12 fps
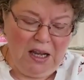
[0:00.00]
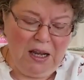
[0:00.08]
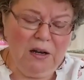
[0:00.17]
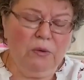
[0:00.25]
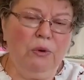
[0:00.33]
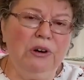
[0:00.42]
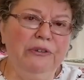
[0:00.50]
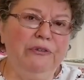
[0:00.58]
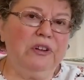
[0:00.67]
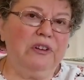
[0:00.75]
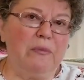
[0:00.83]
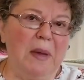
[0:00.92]
In a world
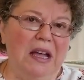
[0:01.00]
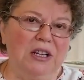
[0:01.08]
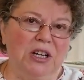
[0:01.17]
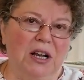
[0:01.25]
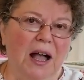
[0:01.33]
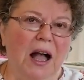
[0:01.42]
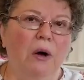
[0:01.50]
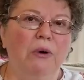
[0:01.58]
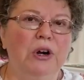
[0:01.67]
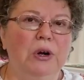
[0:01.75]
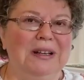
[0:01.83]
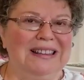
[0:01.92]
full of magic, how would
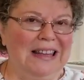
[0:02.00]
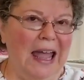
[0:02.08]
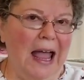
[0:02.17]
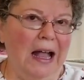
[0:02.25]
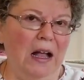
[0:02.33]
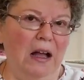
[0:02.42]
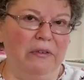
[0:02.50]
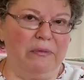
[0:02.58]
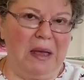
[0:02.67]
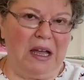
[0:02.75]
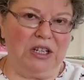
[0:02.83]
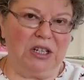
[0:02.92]
her lack of
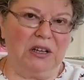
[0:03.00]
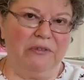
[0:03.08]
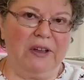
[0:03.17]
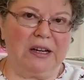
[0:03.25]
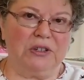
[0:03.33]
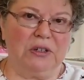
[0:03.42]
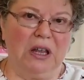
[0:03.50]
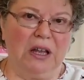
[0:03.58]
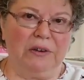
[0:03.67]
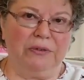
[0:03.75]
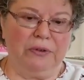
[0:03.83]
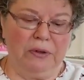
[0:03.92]
magic affect her
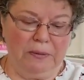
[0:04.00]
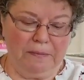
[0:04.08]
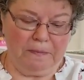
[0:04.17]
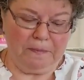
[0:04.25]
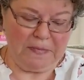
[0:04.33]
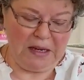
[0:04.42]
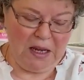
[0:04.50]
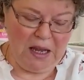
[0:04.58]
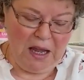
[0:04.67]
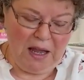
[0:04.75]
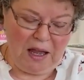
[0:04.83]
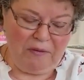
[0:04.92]
life?
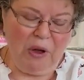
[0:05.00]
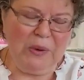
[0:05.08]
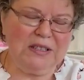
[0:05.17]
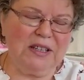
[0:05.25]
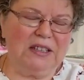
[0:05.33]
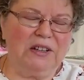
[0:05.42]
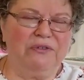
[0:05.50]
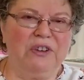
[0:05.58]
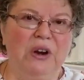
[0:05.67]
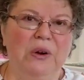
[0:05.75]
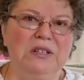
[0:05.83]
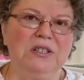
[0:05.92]
I've always liked the
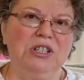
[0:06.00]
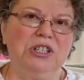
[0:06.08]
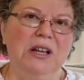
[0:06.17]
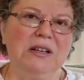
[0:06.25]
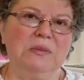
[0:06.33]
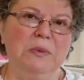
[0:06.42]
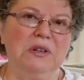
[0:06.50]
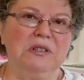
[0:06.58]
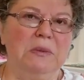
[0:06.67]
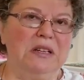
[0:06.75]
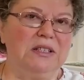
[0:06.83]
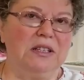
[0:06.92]
fairies in Shakespeare's
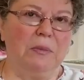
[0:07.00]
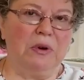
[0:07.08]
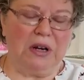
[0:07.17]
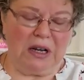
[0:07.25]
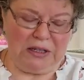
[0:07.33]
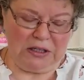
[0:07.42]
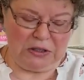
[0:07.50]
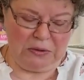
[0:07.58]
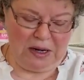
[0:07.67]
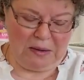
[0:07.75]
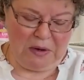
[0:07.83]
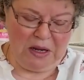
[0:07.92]
Midsummer Night's
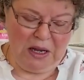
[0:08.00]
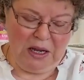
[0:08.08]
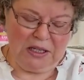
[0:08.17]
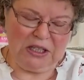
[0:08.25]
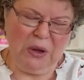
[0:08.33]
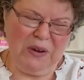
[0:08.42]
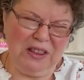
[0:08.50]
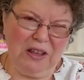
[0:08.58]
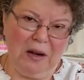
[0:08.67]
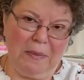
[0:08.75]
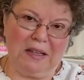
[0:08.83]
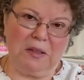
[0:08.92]
Dream, so I
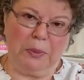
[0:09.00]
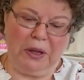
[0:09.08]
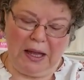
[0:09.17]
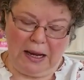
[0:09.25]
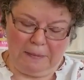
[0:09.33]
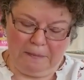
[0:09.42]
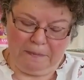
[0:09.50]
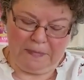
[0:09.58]
thought about the play.